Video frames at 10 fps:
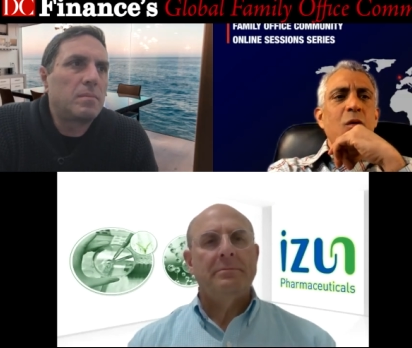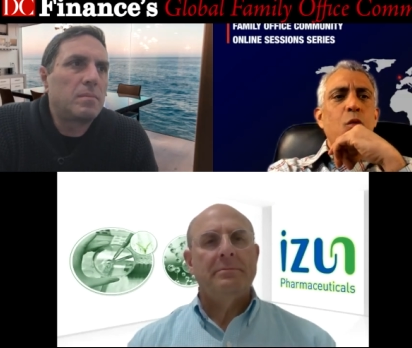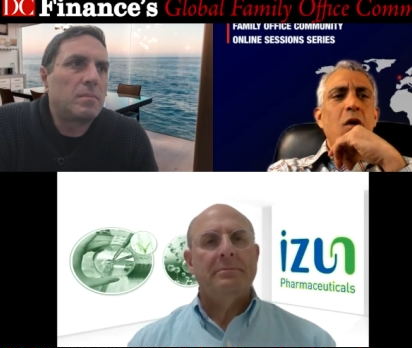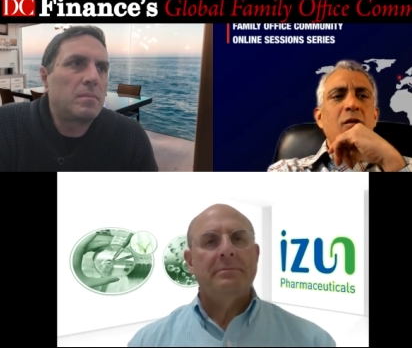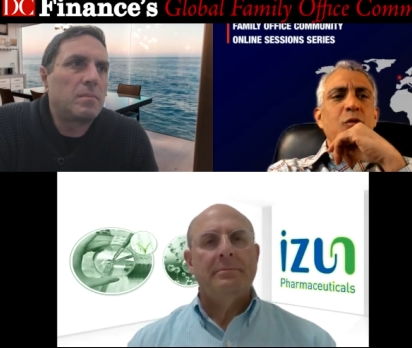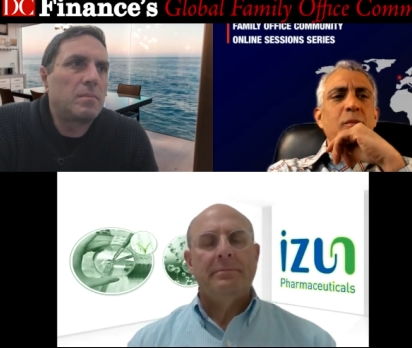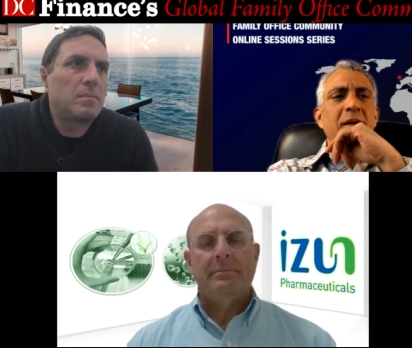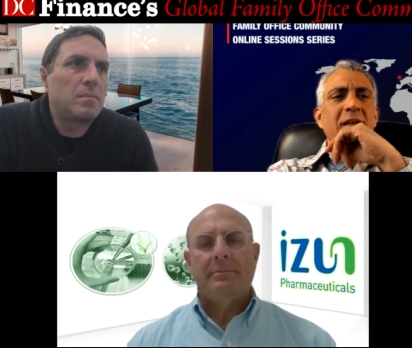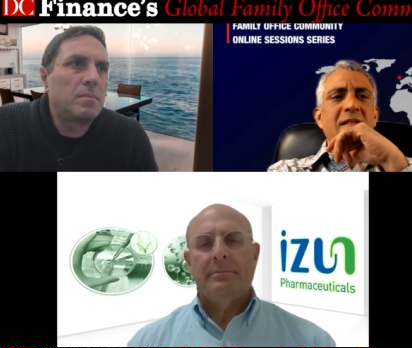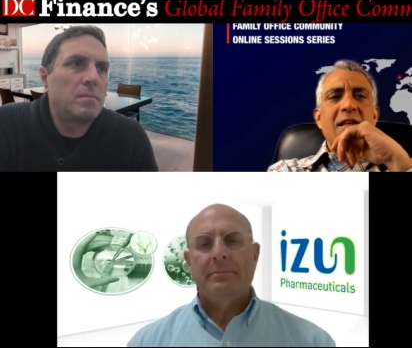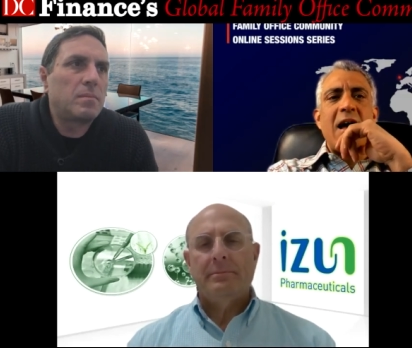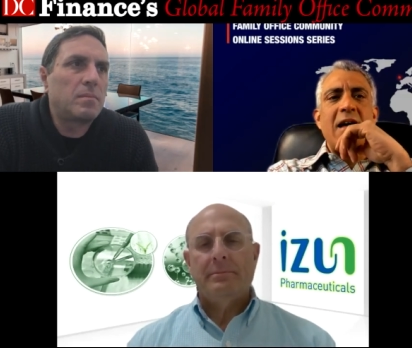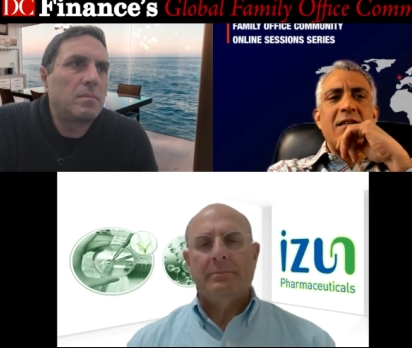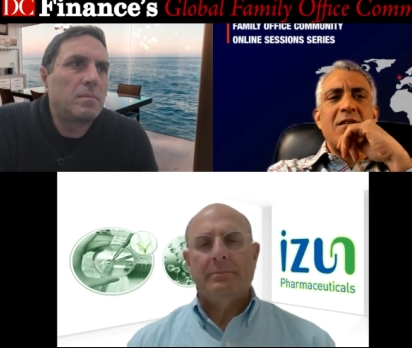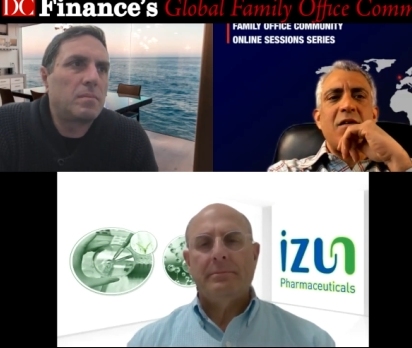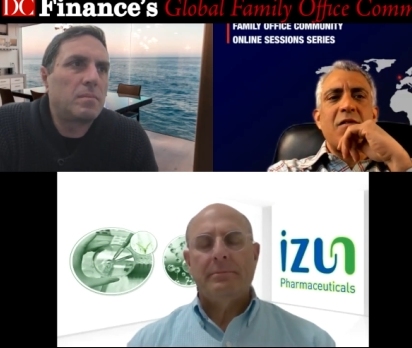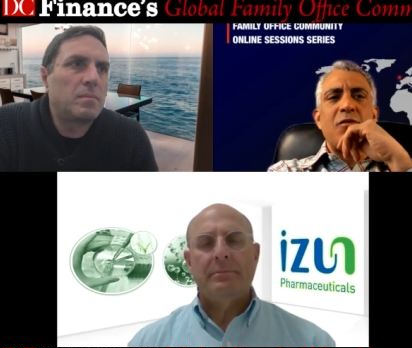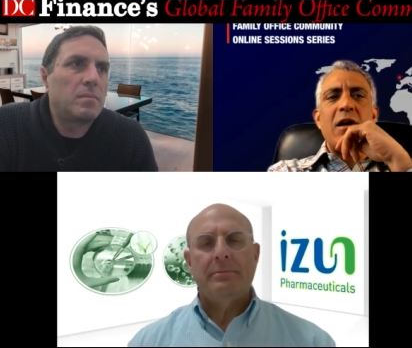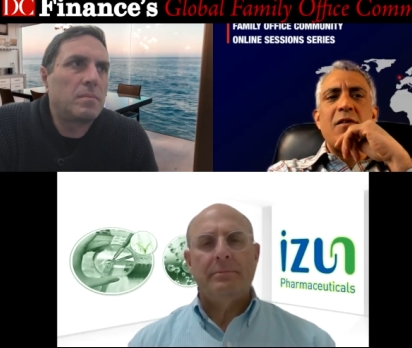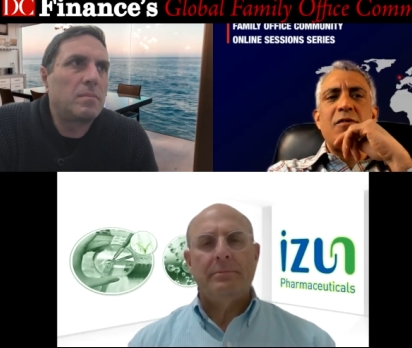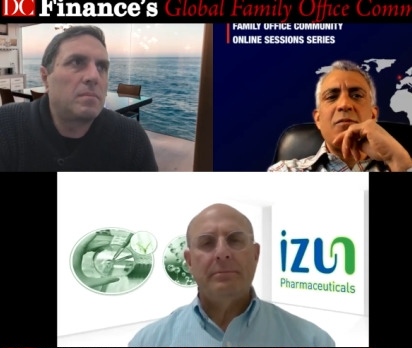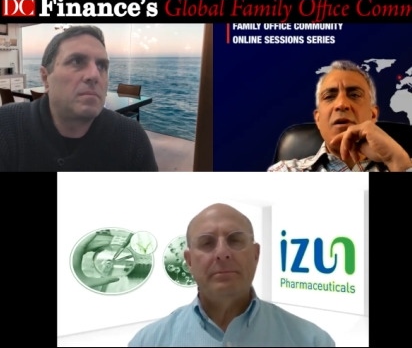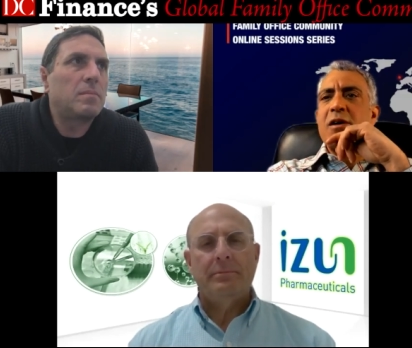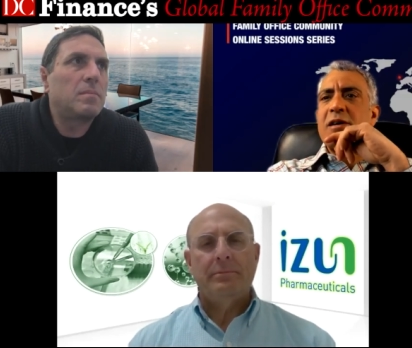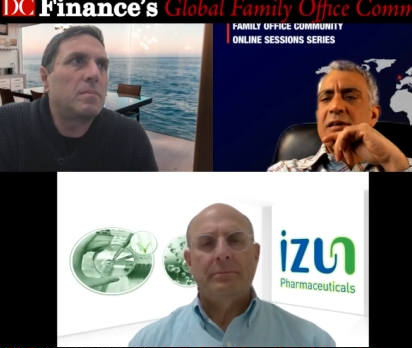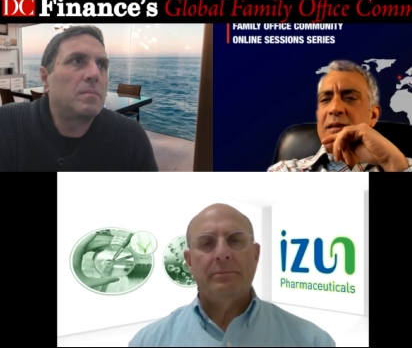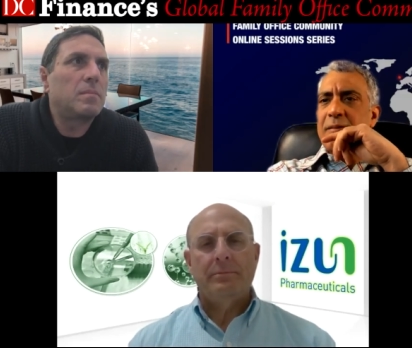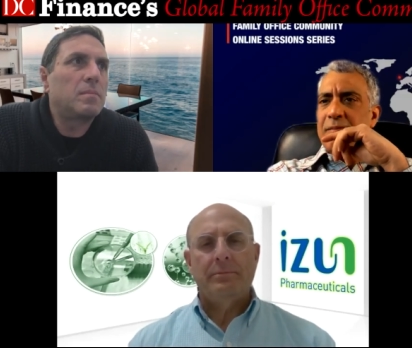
Speaker 1: what would be the size of the relevant market?